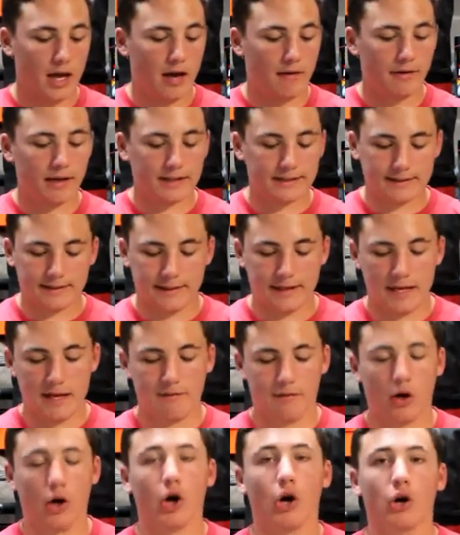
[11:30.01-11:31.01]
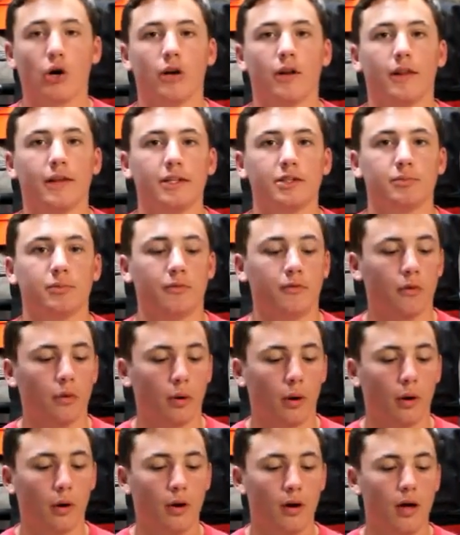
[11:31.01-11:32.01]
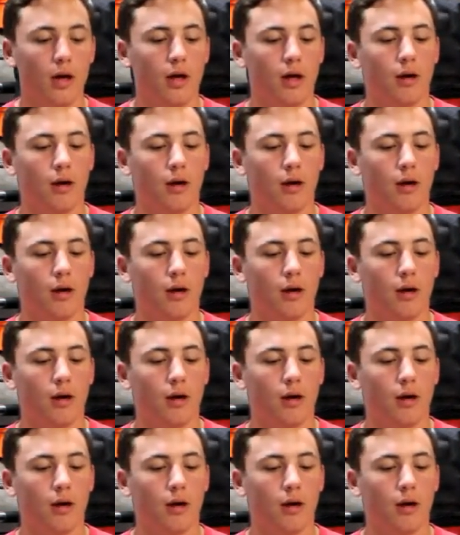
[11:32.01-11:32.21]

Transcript: I've actually never heard of these before,